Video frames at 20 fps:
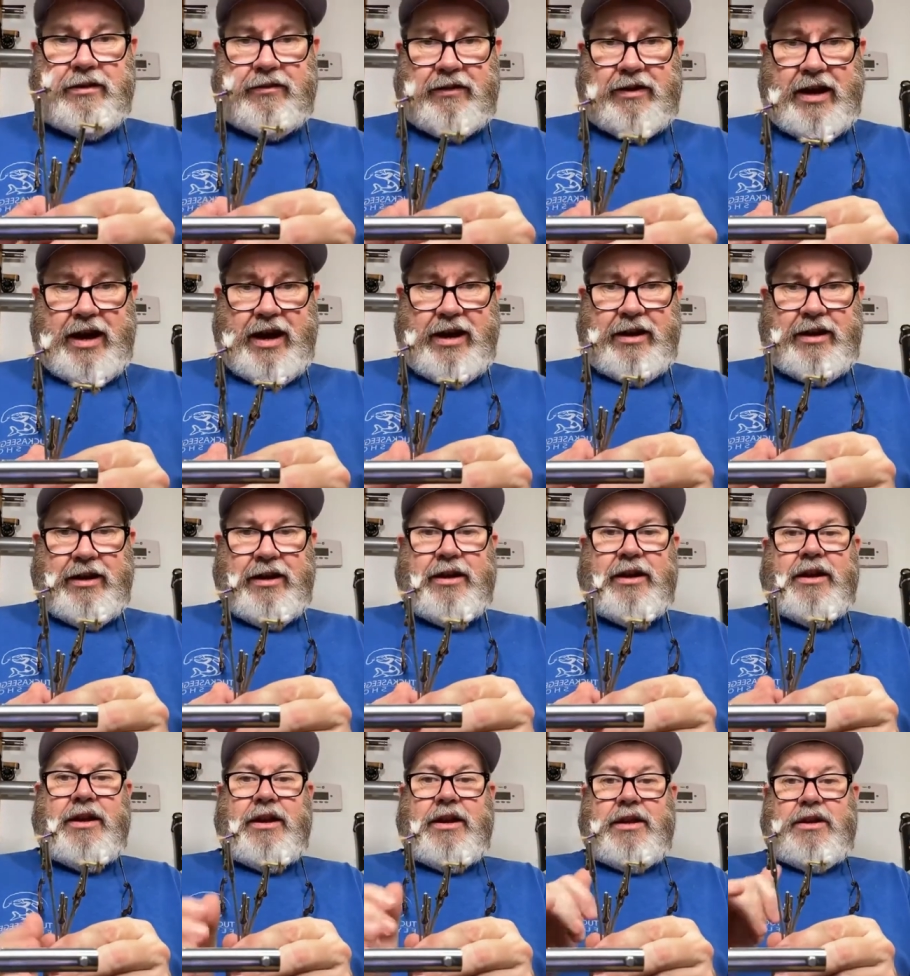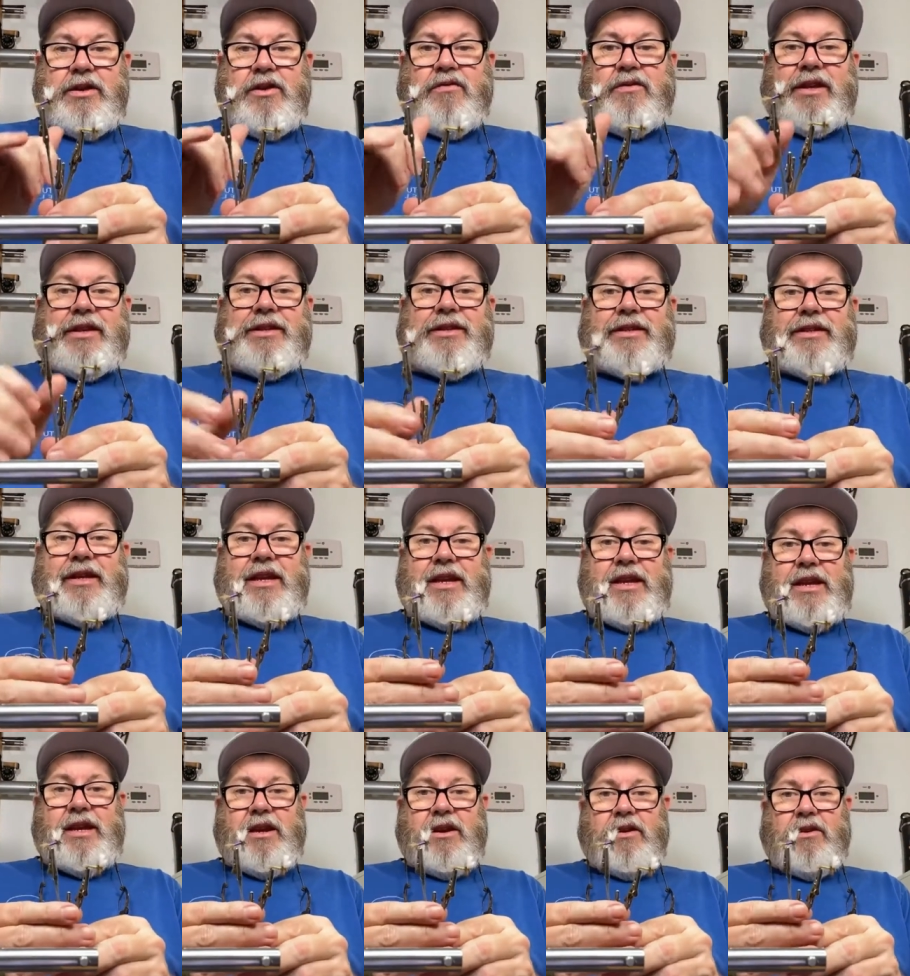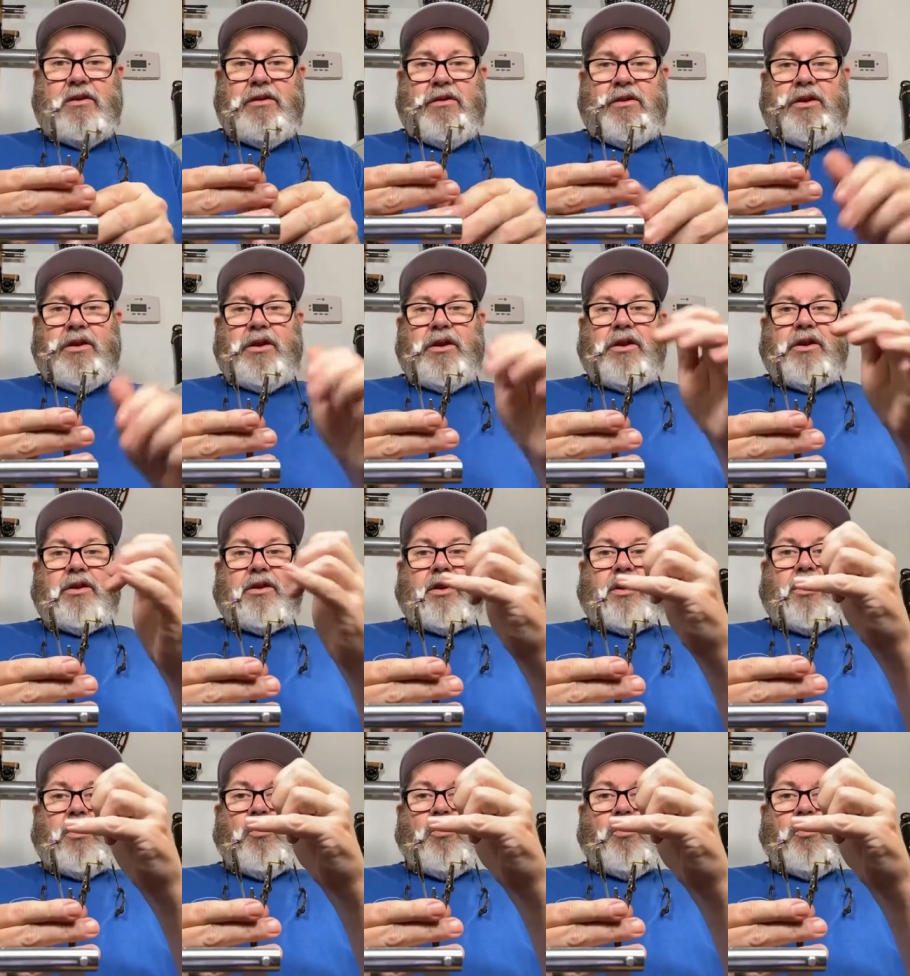okay? You can see here the